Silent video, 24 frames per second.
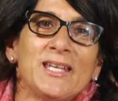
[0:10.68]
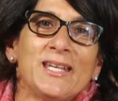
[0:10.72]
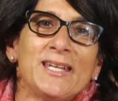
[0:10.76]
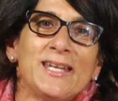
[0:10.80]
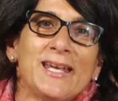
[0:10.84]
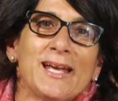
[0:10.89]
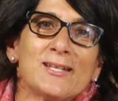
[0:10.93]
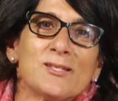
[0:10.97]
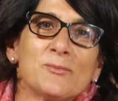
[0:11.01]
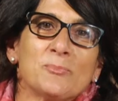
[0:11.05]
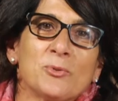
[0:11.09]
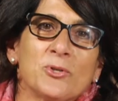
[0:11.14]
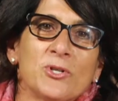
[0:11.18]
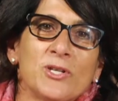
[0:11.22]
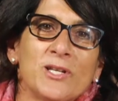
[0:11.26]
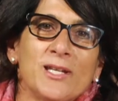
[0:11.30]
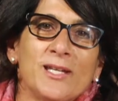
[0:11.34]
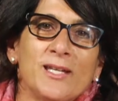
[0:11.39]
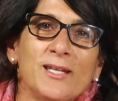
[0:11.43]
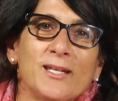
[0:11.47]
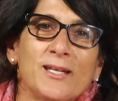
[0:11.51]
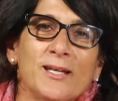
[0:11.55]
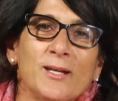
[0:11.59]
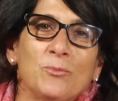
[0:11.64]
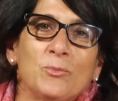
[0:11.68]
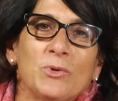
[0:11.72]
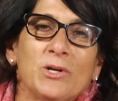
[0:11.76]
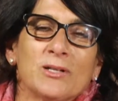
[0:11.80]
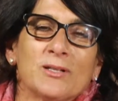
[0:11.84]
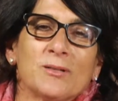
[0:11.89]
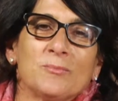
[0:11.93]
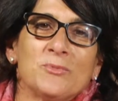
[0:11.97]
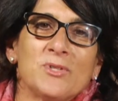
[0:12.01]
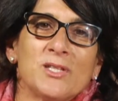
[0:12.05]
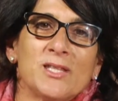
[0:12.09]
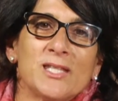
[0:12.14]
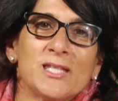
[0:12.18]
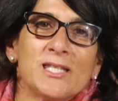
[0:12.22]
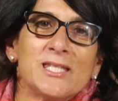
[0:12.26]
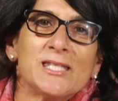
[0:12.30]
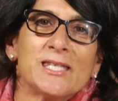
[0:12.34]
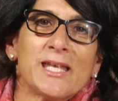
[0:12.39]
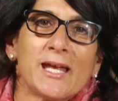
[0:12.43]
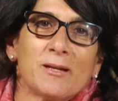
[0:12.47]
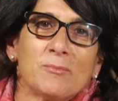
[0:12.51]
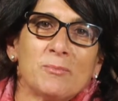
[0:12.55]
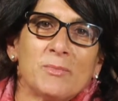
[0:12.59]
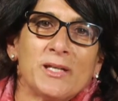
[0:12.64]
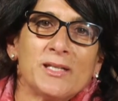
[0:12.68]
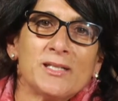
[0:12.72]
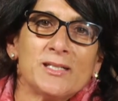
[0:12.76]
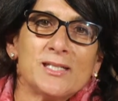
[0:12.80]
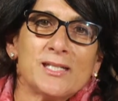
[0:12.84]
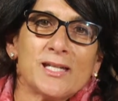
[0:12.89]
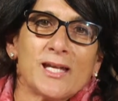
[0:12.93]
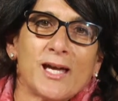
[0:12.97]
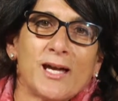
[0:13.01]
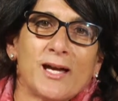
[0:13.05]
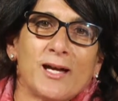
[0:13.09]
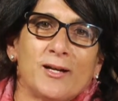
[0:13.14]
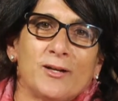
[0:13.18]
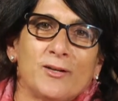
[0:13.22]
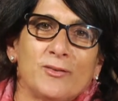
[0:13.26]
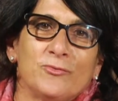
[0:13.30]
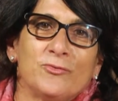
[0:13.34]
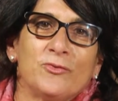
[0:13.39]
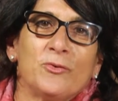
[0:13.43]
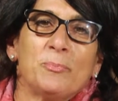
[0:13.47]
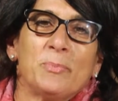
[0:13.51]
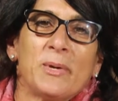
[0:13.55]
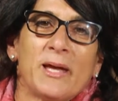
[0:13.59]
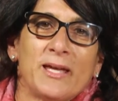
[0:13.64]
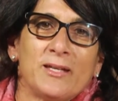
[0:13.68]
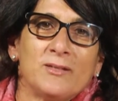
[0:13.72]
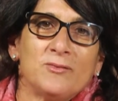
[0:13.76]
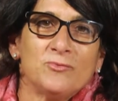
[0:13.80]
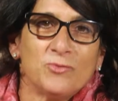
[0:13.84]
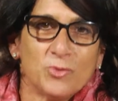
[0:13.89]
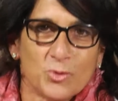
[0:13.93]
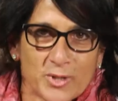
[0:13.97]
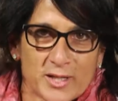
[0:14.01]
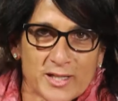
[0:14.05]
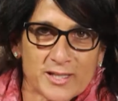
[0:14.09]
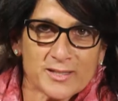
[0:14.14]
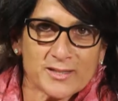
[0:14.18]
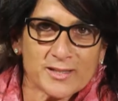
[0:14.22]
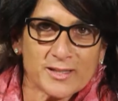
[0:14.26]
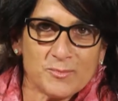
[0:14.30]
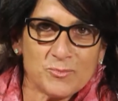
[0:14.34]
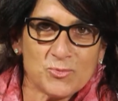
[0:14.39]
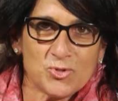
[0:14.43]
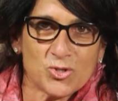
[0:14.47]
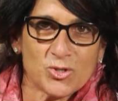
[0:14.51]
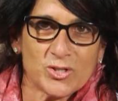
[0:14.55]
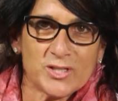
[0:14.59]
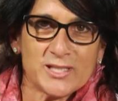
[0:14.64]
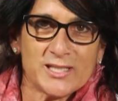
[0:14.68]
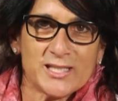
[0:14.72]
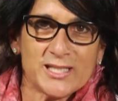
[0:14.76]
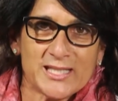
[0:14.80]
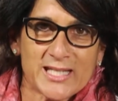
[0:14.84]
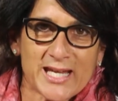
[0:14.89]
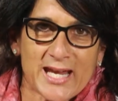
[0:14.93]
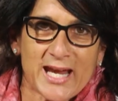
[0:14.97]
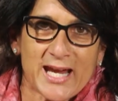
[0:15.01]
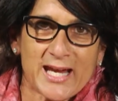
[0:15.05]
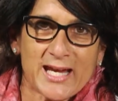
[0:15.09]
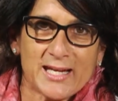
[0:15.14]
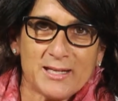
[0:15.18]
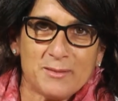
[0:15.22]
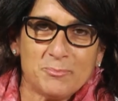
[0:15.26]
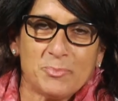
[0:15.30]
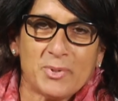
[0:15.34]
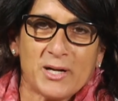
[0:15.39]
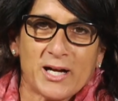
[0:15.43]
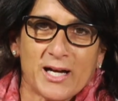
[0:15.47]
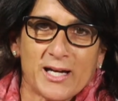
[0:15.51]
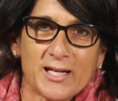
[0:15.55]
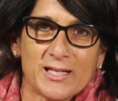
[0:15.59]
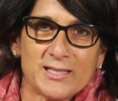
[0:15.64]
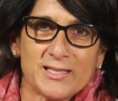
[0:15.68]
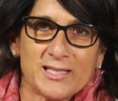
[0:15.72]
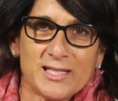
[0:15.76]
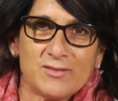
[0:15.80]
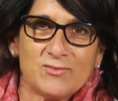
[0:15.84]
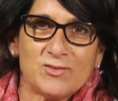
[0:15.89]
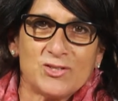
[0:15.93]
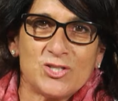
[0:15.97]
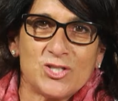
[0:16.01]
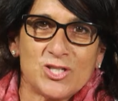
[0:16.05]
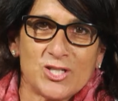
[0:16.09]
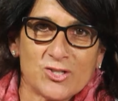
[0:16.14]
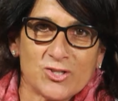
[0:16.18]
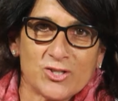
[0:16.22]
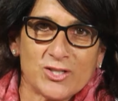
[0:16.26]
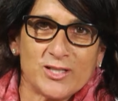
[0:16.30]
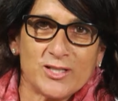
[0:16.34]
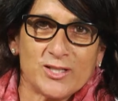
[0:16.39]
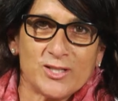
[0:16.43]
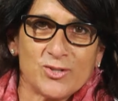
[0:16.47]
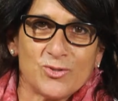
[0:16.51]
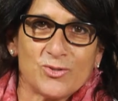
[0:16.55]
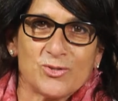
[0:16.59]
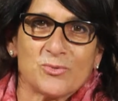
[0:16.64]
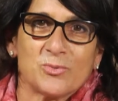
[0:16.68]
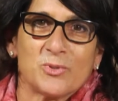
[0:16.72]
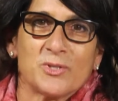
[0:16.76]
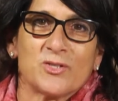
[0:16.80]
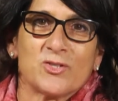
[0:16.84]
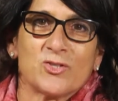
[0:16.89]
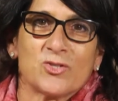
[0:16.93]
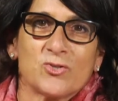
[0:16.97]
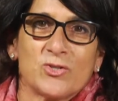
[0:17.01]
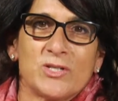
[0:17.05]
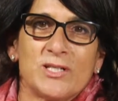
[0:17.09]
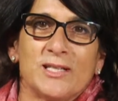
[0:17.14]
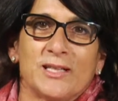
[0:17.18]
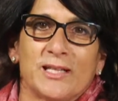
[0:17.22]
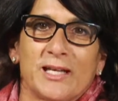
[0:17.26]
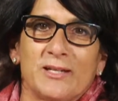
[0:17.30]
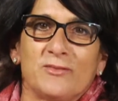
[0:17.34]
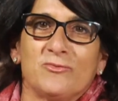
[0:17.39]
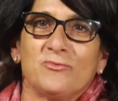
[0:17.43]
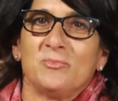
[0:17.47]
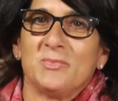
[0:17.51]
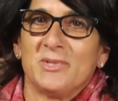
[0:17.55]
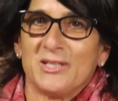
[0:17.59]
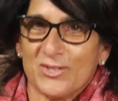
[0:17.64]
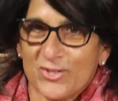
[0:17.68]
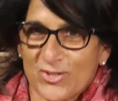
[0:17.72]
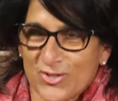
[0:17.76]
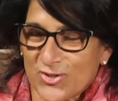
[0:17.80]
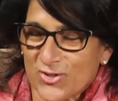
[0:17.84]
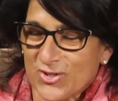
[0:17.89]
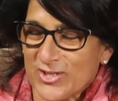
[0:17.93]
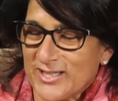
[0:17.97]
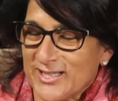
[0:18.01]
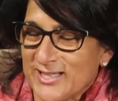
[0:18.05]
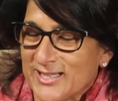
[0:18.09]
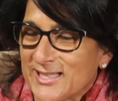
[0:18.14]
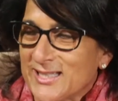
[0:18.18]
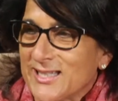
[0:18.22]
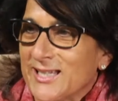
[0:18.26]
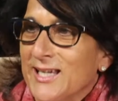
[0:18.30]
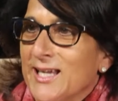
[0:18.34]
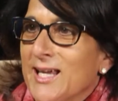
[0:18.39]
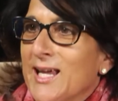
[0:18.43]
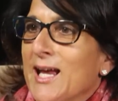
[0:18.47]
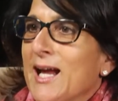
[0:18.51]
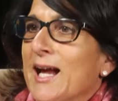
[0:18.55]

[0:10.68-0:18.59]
I'm Danny Gasparini, and welcome to this segment of Penn Voice. I'm joined today by David Shearin, who is with Street Life Ministries.